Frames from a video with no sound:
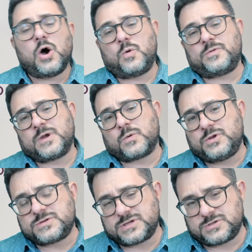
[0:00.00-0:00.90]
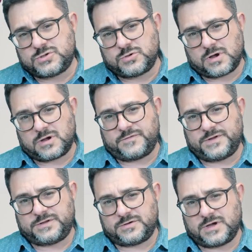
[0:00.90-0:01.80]
"Oh, they were using too long
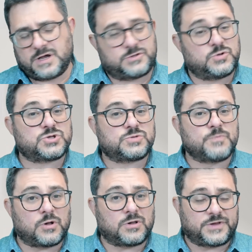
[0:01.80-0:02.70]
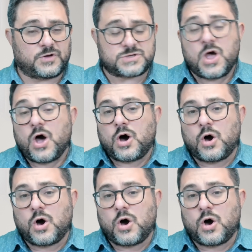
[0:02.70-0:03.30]
of a dose, uh, too small of a dose.